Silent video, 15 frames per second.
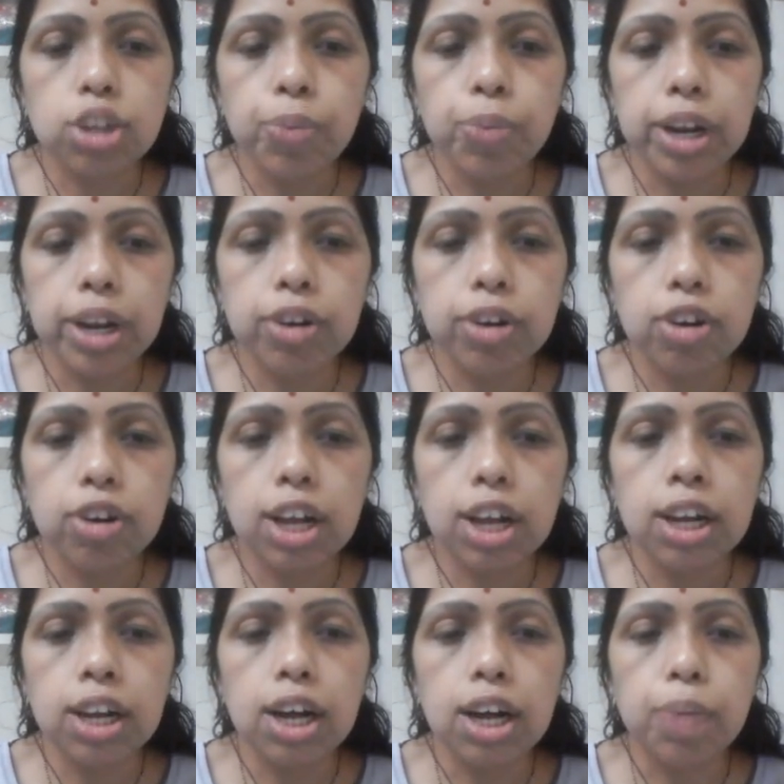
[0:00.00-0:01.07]

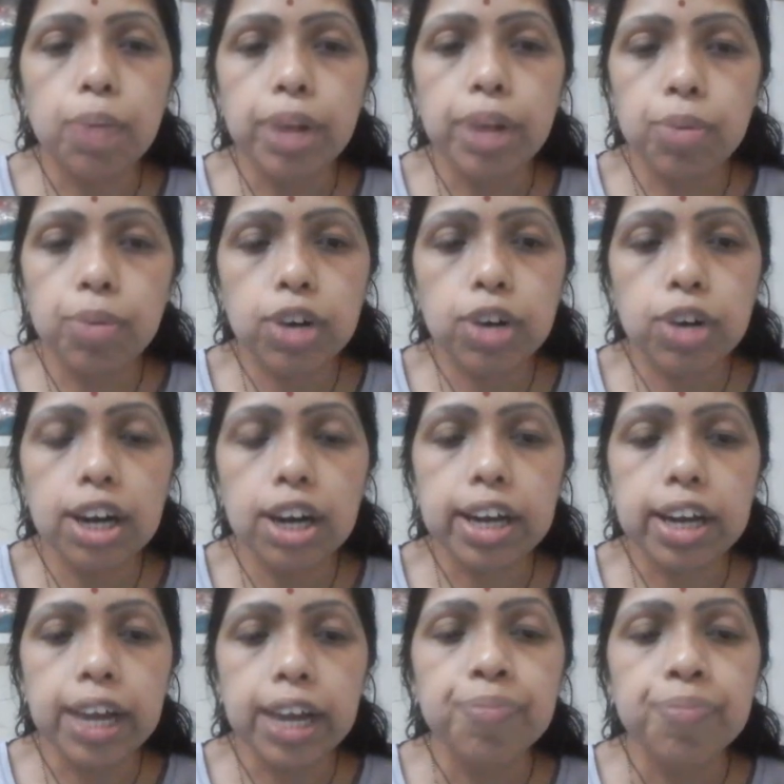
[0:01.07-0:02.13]
meridional
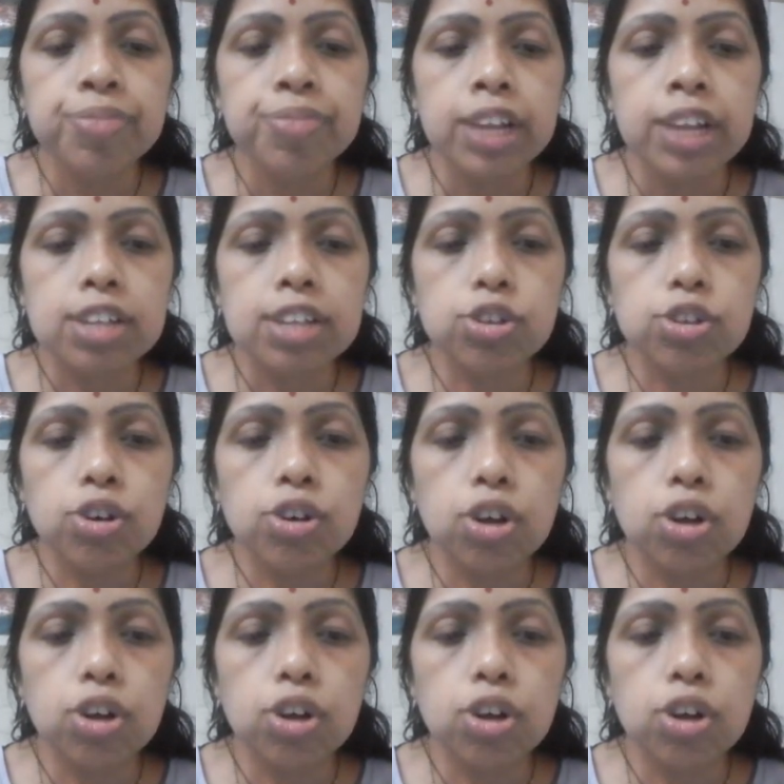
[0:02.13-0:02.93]
ray, so